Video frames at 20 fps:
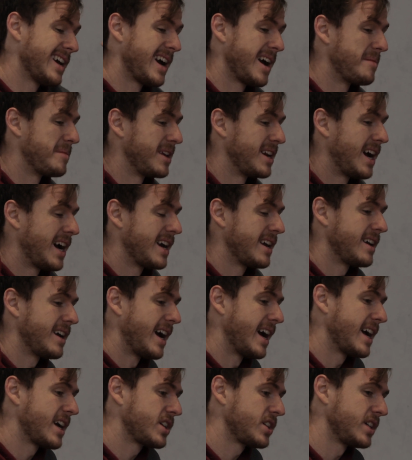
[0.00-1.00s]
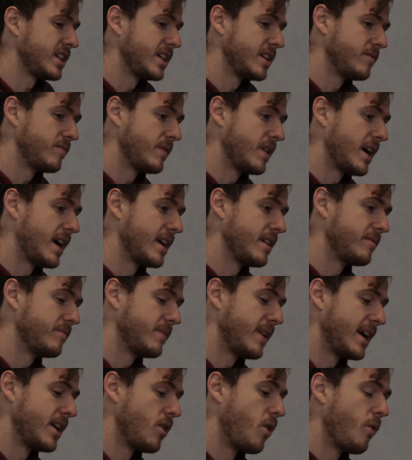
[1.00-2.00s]
mean,
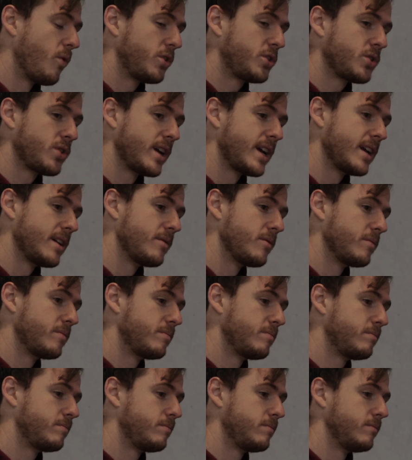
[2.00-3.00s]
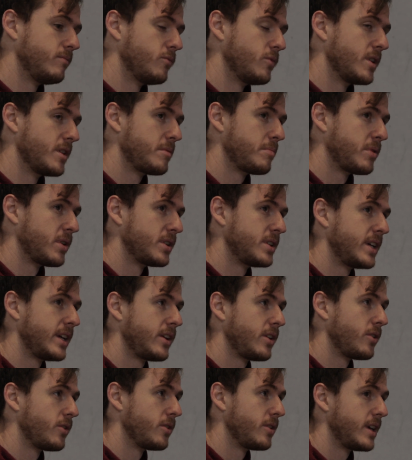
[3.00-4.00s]
I don't train with
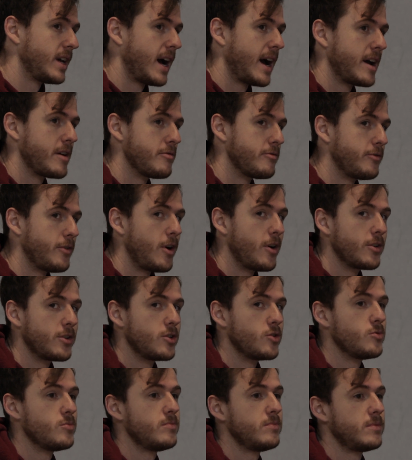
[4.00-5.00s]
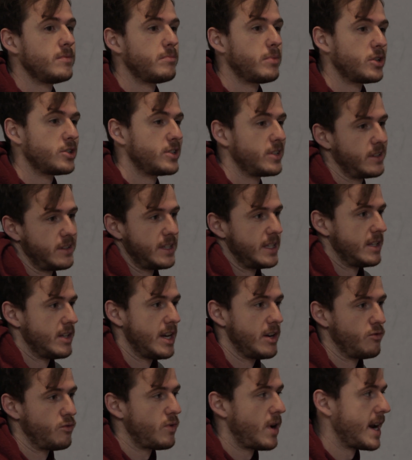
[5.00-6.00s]
particularly high volume,
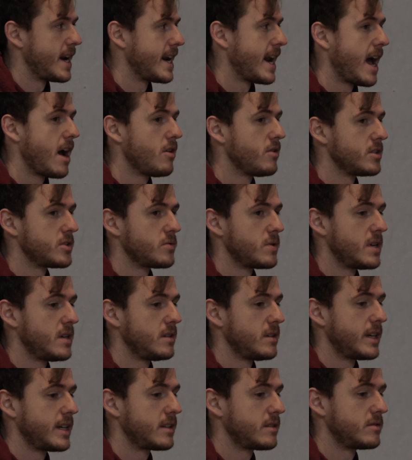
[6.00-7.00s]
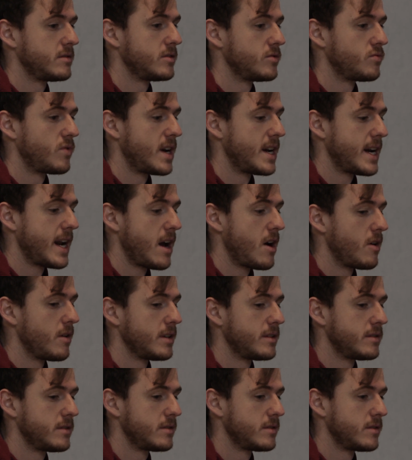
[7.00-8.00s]
and right now as well, like just right now
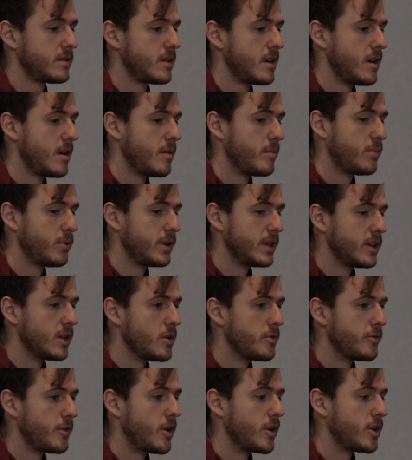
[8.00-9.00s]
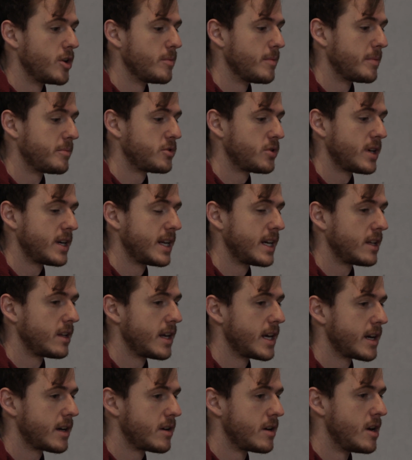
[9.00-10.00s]
it's pretty low volume. I'm training
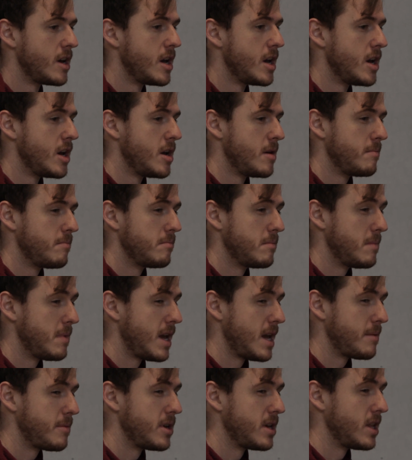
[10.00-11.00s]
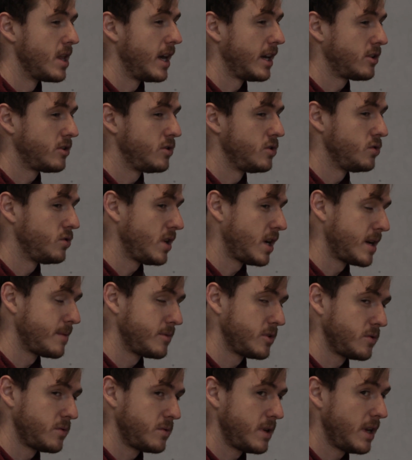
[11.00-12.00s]
like maybe like 2
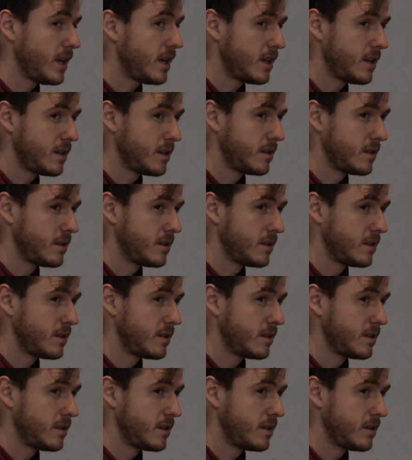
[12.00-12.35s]
times a week,